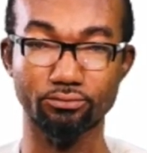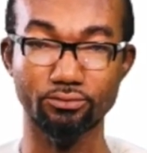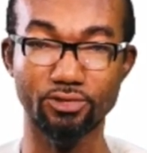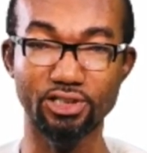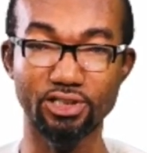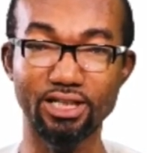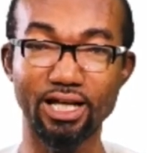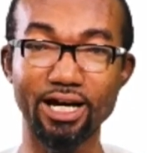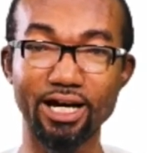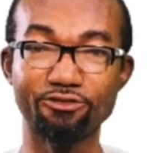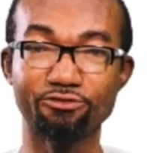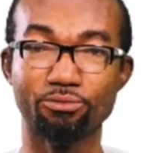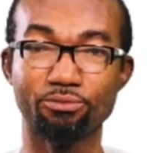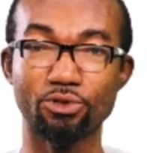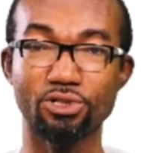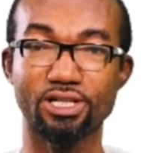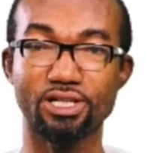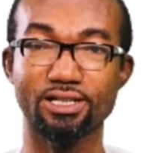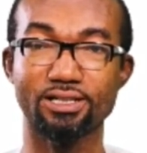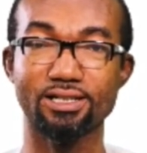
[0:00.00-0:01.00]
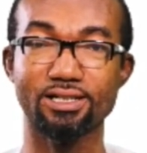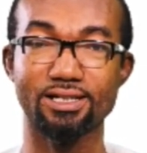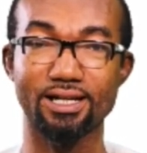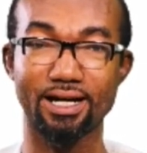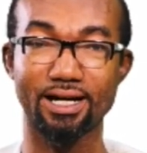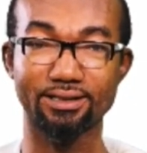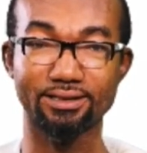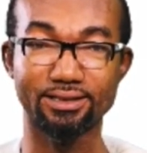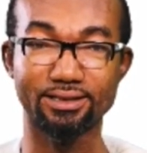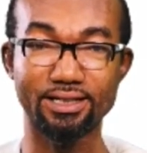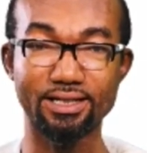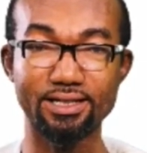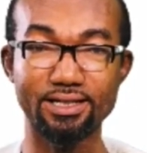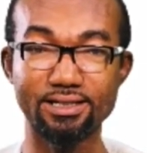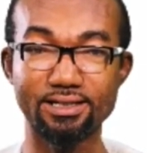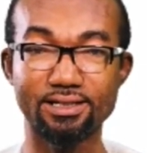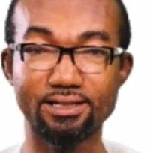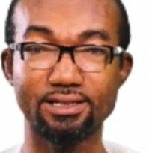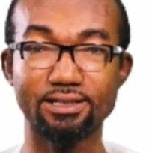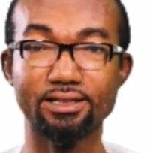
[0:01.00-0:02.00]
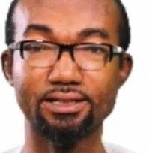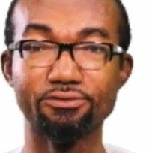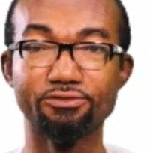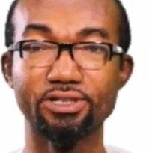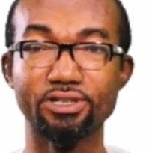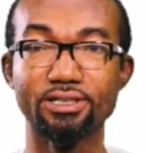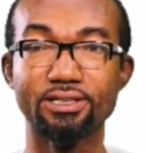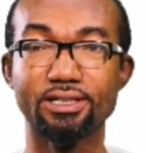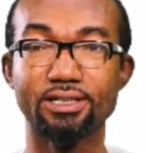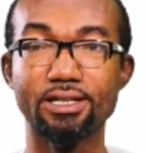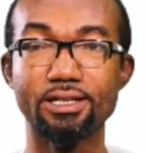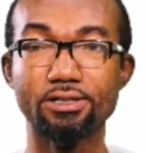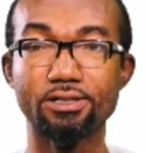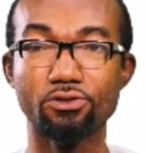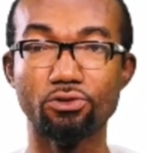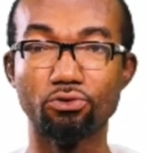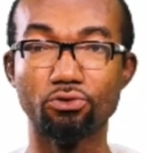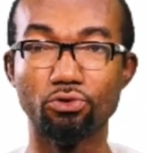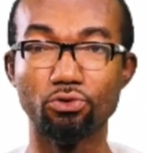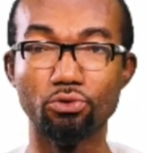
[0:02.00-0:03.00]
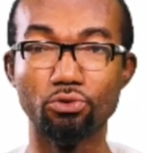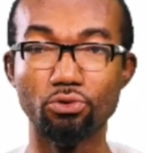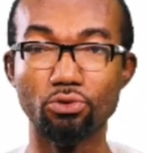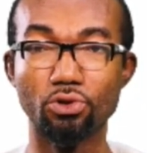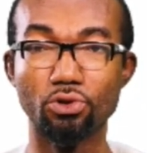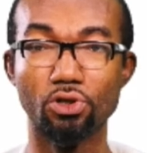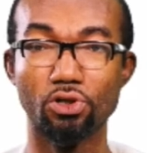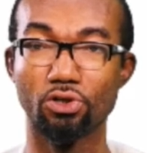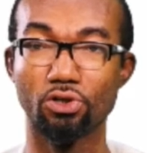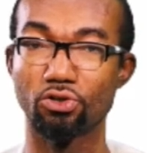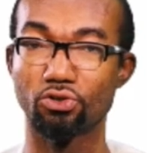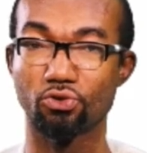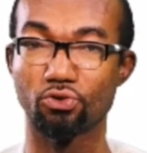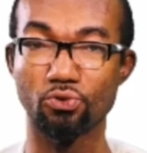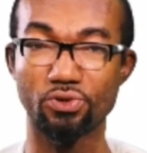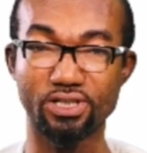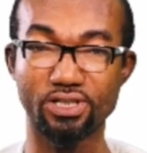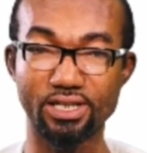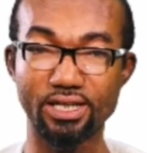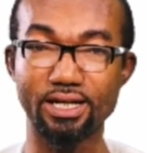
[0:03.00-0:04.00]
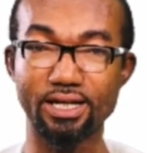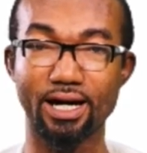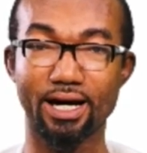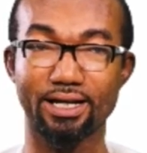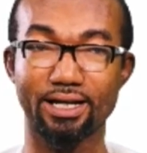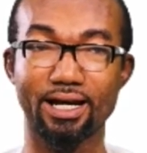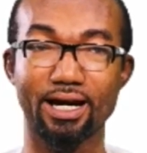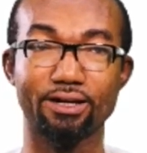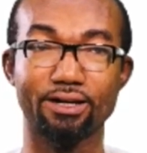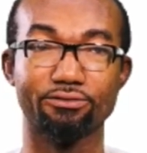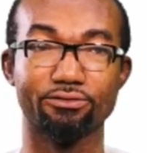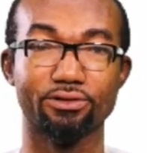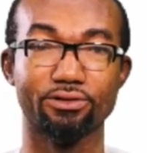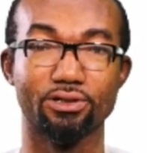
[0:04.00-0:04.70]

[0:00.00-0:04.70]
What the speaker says: Life processes are things living things do to stay alive.